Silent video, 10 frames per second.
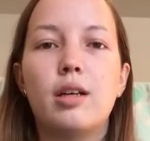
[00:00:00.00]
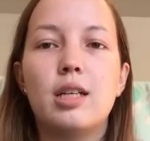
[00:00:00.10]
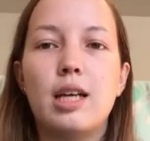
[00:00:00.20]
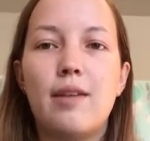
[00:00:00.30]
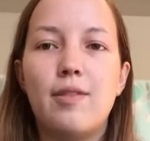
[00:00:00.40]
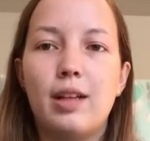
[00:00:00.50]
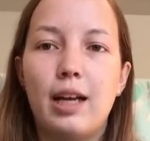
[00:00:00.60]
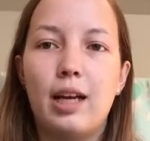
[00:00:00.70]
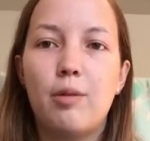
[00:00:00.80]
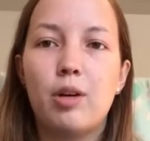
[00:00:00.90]
because I feel
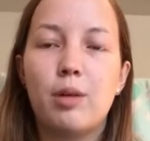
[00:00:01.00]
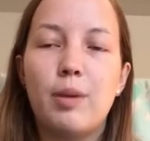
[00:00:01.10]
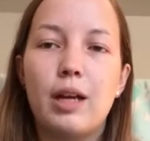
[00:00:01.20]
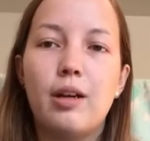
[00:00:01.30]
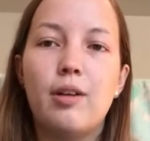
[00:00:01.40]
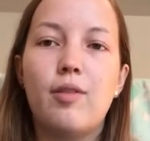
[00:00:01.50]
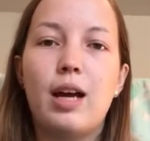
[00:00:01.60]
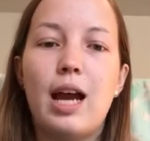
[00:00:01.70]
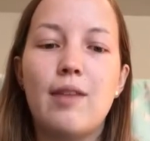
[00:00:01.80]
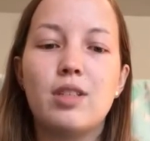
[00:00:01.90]
like I work better if
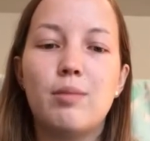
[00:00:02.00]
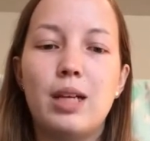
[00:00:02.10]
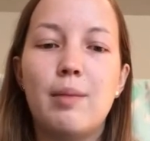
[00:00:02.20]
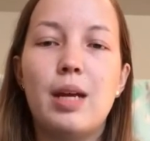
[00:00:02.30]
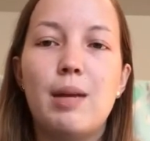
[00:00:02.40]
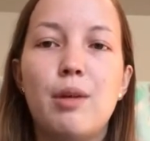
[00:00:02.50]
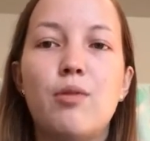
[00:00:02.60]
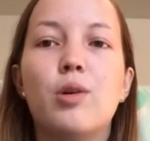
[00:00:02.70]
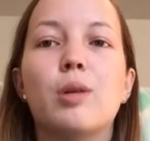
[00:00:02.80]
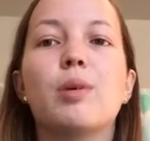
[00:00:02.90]
I have something I'm aiming
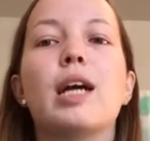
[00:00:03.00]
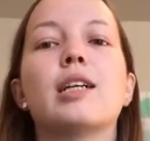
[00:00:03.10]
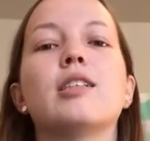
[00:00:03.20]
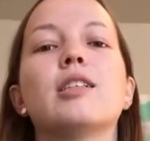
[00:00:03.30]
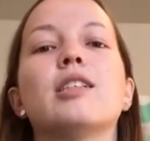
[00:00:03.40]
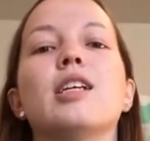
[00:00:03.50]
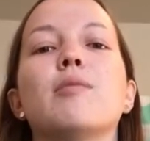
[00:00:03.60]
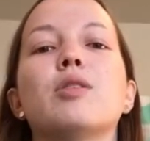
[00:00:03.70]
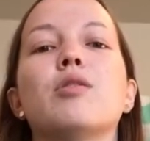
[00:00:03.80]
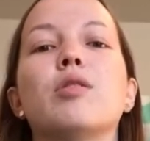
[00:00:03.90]
for in practice
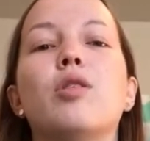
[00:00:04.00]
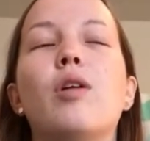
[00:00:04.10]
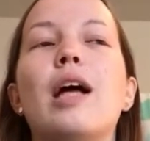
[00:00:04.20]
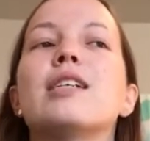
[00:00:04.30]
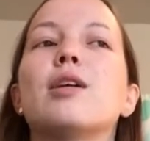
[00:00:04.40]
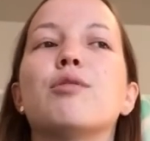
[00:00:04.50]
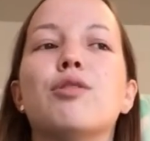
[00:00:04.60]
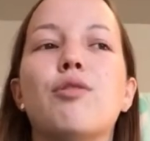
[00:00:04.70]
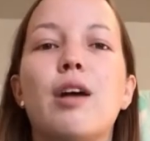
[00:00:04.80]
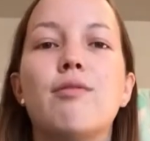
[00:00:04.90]
exams. So the goal I set
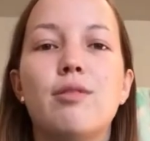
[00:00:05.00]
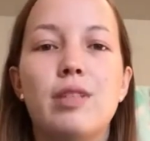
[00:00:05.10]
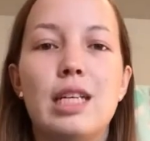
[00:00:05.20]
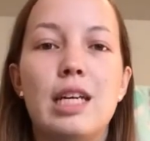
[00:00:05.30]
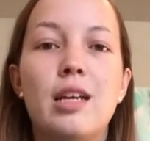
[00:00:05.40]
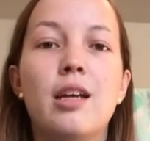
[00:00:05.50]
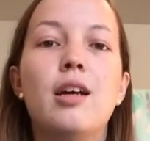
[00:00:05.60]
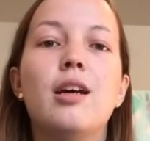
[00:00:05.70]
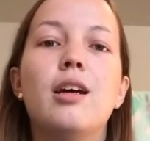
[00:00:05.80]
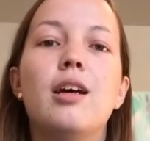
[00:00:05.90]
was 515,
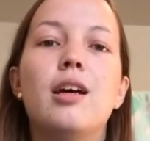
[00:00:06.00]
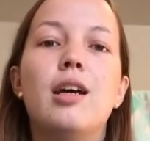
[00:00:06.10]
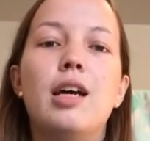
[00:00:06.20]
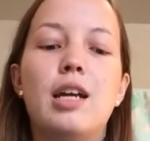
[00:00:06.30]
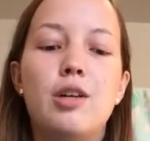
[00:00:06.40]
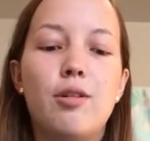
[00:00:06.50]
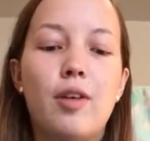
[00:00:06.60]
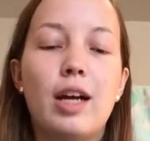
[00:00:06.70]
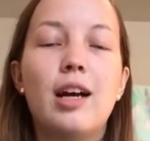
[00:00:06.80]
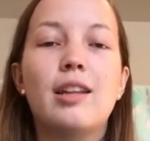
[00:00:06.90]
and I knew if
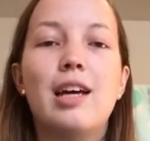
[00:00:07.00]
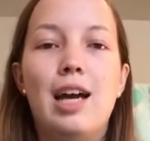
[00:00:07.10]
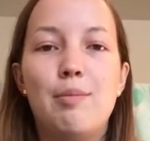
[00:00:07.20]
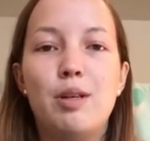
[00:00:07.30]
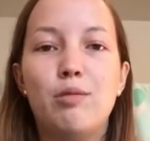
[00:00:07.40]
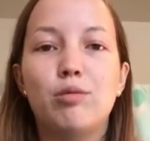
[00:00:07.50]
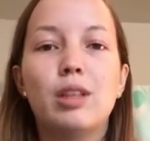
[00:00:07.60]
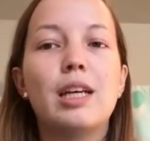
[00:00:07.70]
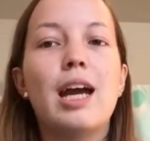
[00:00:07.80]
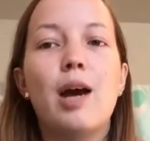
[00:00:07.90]
I got that, I'd be
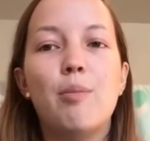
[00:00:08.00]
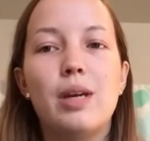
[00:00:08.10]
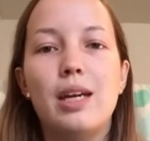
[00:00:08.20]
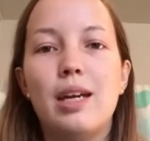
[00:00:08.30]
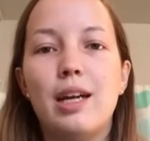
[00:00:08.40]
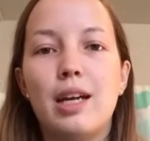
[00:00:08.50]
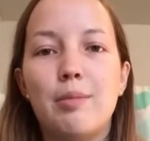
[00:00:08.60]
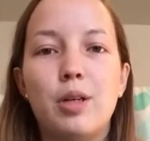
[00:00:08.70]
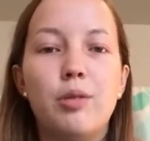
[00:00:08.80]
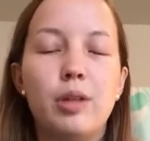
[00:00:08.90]
really happy and I'd
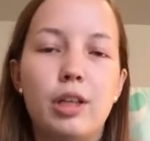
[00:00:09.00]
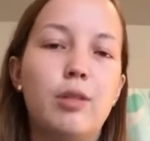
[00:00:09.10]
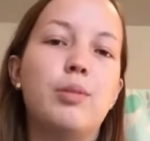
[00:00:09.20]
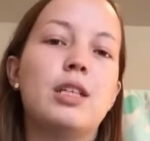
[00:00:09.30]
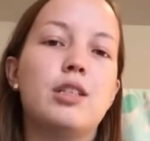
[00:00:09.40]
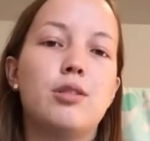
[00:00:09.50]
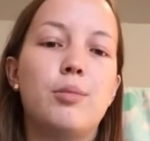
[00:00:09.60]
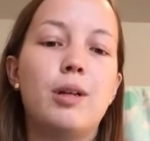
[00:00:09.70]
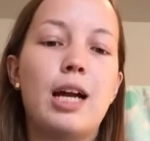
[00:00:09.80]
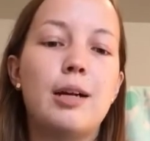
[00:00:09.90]
be in a really good place to
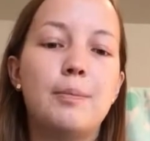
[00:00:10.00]
apply.